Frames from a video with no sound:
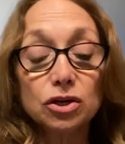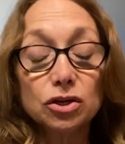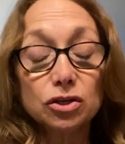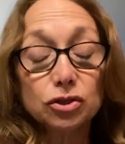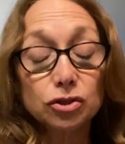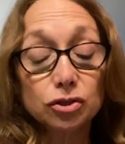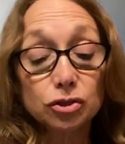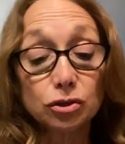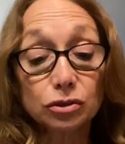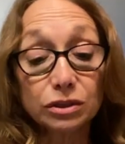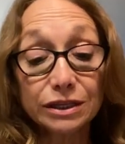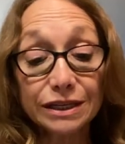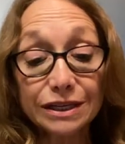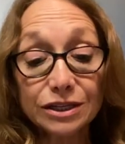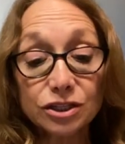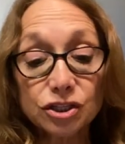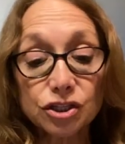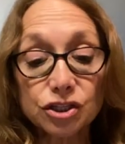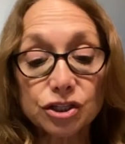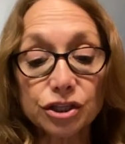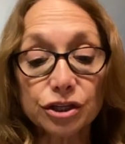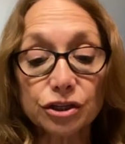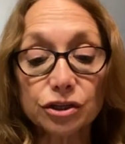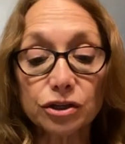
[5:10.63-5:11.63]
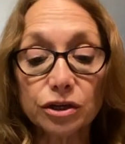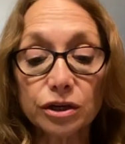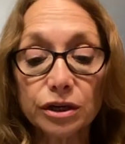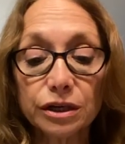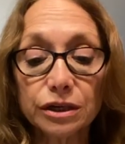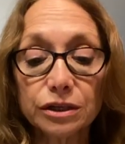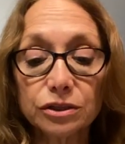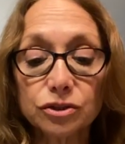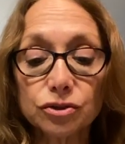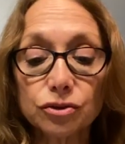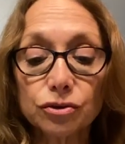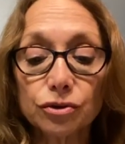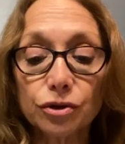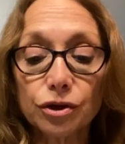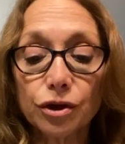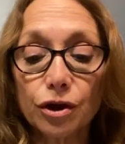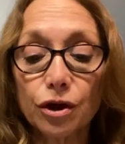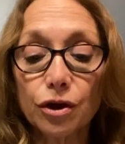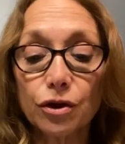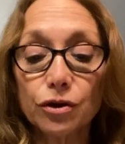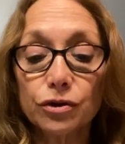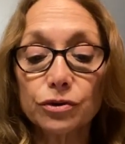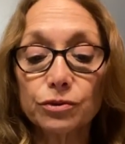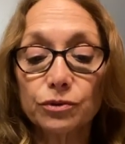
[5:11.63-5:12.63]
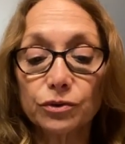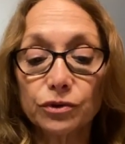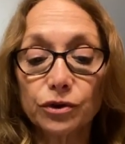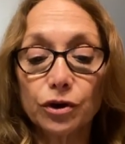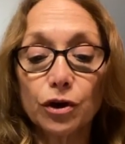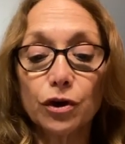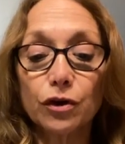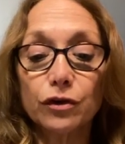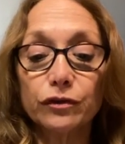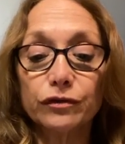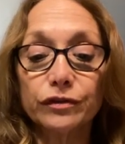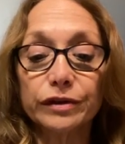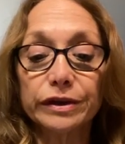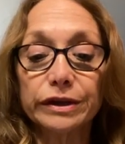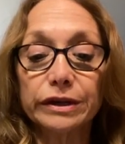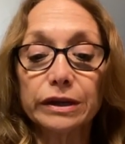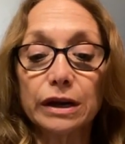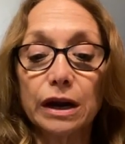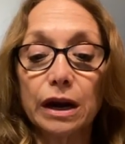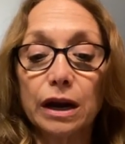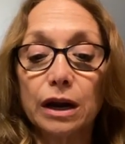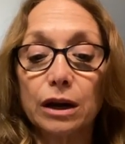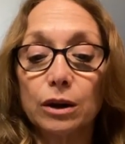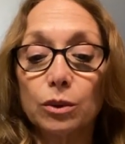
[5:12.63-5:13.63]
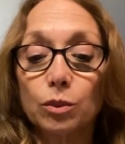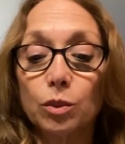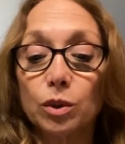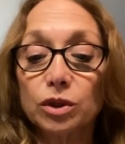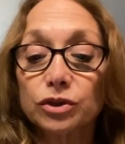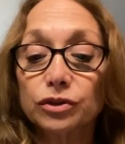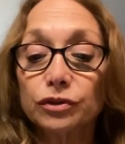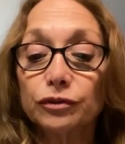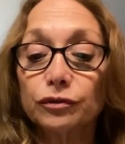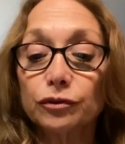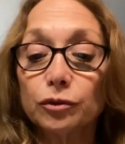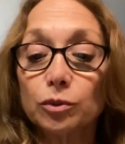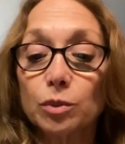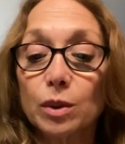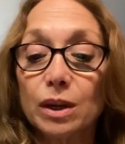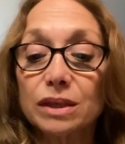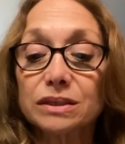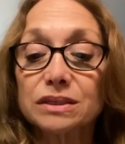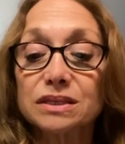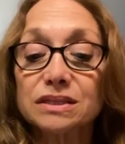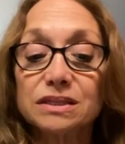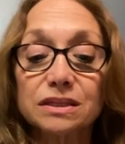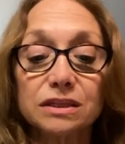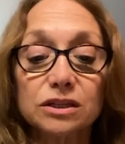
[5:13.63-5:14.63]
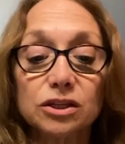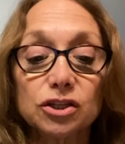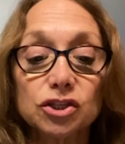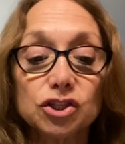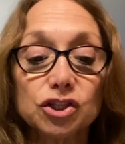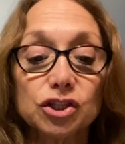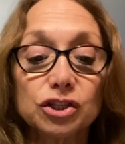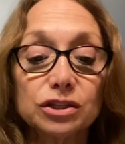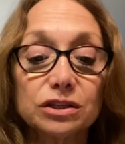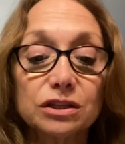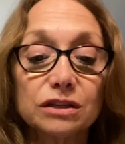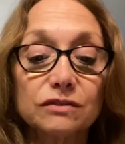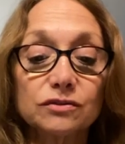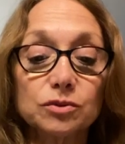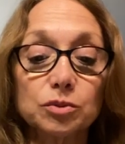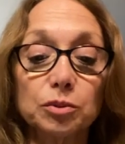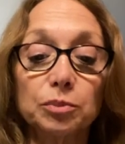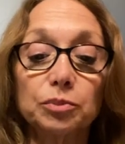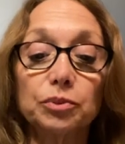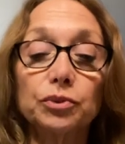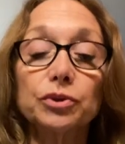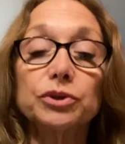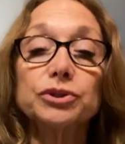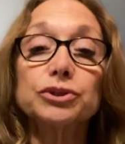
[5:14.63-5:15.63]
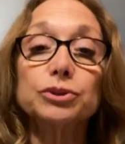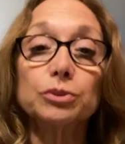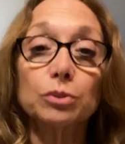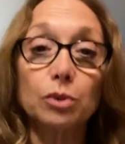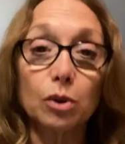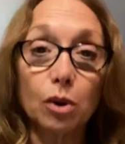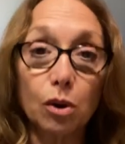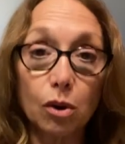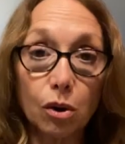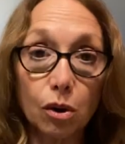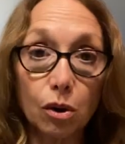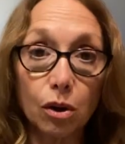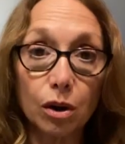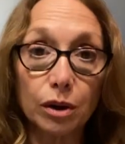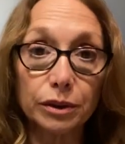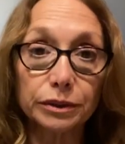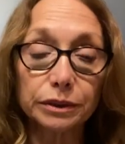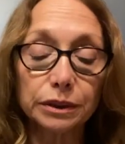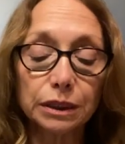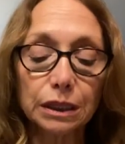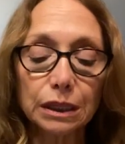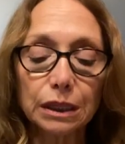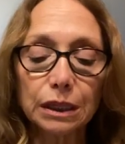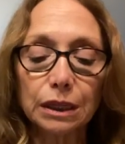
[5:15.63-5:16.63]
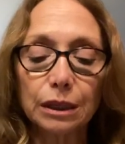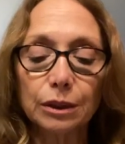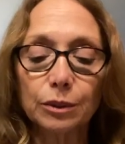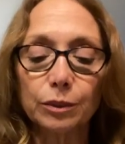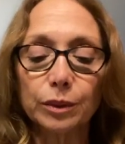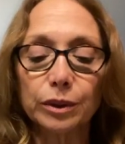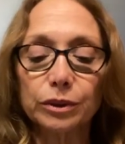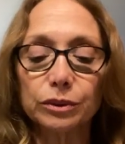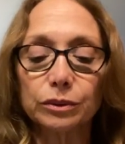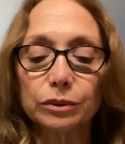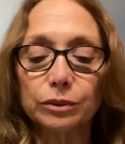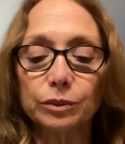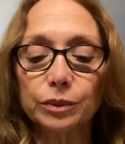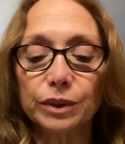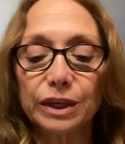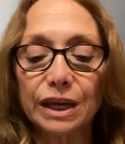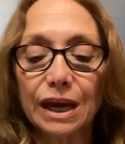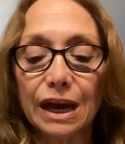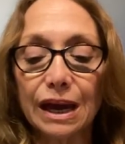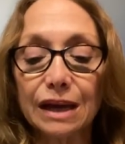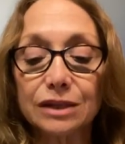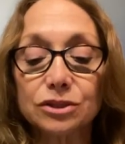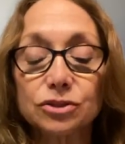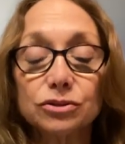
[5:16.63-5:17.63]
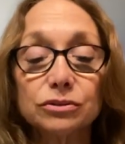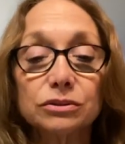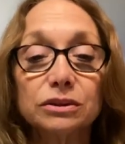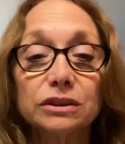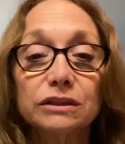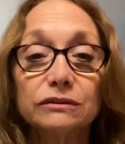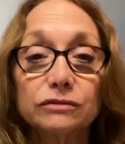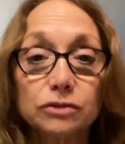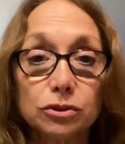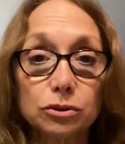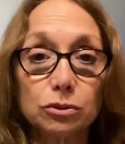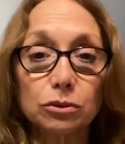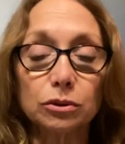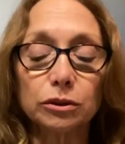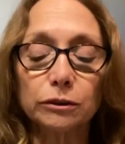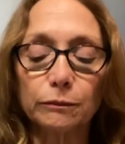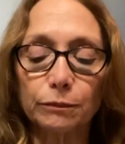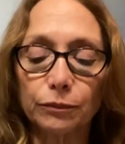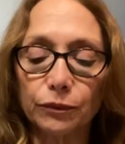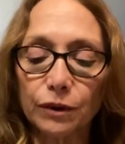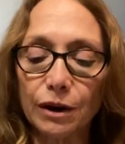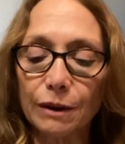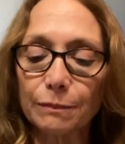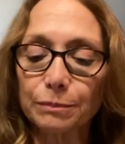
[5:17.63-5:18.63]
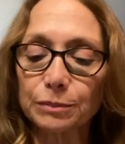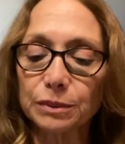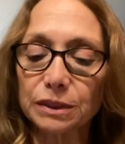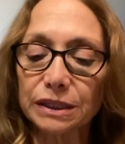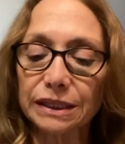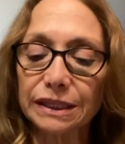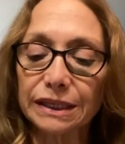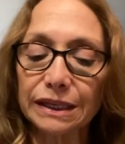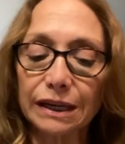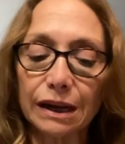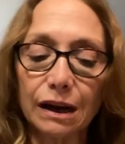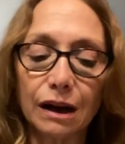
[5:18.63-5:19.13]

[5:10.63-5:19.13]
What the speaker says: So last year, due to COVID, our wonderful wellness initiatives were brought to a halt when we had to leave school abruptly.